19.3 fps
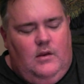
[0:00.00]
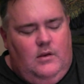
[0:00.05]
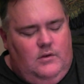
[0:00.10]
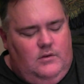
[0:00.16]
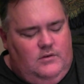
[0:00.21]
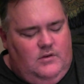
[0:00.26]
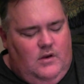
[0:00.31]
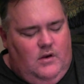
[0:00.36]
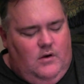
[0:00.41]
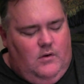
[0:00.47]

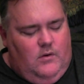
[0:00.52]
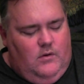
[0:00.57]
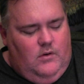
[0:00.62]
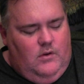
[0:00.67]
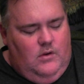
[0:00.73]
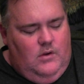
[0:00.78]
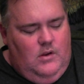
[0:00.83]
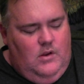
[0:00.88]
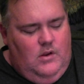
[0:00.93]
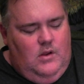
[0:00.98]
So
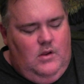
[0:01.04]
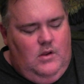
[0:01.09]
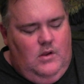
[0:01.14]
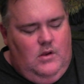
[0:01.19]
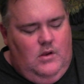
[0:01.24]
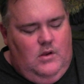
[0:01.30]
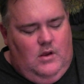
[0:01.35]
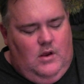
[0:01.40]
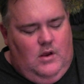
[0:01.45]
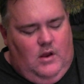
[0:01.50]

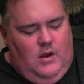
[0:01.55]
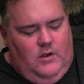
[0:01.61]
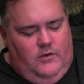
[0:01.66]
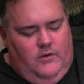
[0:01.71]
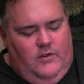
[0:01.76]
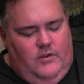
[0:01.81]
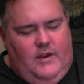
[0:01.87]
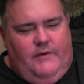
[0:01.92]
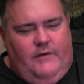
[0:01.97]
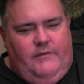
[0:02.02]
I'll do
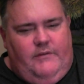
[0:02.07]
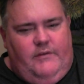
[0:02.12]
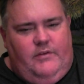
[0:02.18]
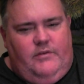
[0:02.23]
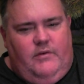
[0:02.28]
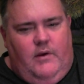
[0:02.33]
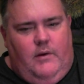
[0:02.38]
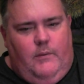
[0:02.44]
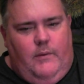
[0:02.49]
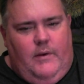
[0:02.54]
that every
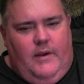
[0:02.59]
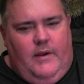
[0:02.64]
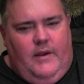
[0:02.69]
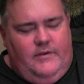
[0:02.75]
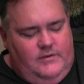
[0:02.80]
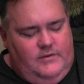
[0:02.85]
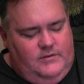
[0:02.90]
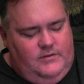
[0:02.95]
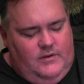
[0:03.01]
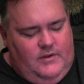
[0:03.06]
3 weeks.
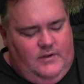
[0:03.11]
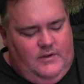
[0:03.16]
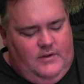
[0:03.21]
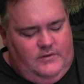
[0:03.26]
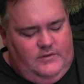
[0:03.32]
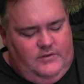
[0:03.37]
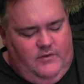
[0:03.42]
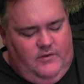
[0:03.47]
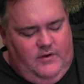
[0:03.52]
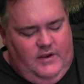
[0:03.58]
So that's
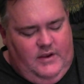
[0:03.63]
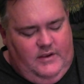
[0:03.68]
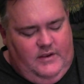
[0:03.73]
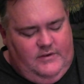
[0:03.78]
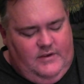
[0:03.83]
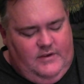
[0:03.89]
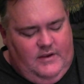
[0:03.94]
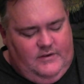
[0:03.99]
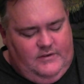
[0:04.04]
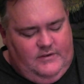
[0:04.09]
3,
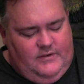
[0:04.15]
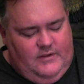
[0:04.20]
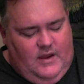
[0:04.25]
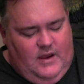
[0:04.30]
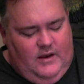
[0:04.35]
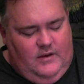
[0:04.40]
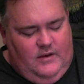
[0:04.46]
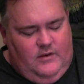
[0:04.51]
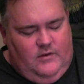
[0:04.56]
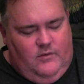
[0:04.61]
6,
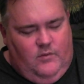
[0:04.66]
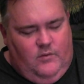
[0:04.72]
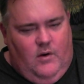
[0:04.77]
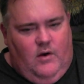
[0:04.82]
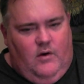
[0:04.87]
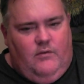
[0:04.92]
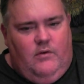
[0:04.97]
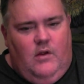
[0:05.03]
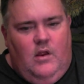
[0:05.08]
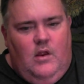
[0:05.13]
9,
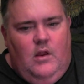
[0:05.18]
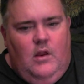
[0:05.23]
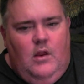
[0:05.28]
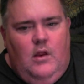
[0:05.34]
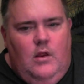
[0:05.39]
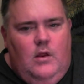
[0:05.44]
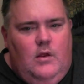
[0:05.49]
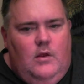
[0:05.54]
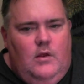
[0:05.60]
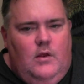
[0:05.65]
12.
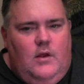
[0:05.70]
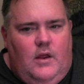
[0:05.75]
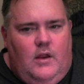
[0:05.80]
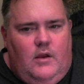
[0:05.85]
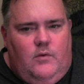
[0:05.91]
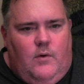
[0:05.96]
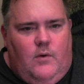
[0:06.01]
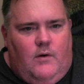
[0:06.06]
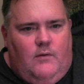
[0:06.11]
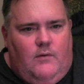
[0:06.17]
In
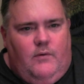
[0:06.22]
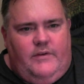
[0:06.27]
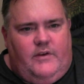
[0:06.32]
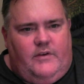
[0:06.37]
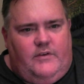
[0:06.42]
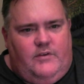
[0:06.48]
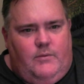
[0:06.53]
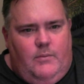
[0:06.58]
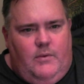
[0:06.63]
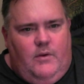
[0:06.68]
12 weeks I
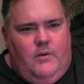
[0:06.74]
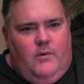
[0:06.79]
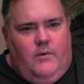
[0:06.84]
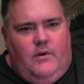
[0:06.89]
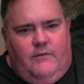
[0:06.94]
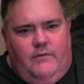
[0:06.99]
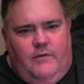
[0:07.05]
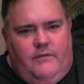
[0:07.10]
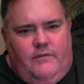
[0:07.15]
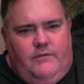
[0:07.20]
should be
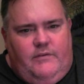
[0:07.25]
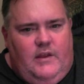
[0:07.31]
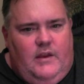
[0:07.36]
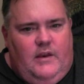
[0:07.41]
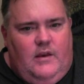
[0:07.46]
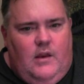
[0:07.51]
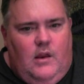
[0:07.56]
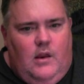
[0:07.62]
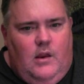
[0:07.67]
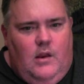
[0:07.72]
doing
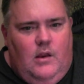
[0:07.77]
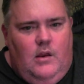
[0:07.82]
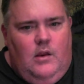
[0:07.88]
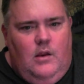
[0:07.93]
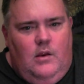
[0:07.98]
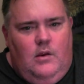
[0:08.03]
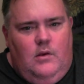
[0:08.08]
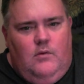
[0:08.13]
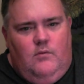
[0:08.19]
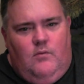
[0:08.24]
15
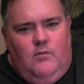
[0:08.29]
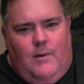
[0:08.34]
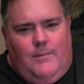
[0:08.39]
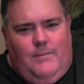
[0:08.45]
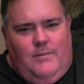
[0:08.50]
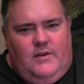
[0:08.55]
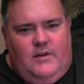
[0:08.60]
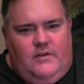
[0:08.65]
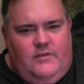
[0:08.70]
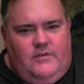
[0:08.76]

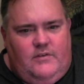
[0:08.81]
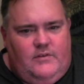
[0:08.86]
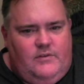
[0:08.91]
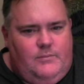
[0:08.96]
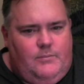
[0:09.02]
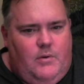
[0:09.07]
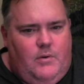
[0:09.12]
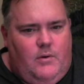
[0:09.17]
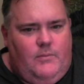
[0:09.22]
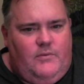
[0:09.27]
repetitions
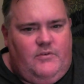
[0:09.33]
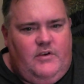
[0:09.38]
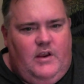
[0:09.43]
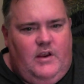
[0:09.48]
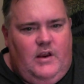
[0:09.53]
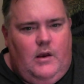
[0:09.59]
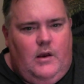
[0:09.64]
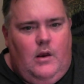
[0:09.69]
per machine.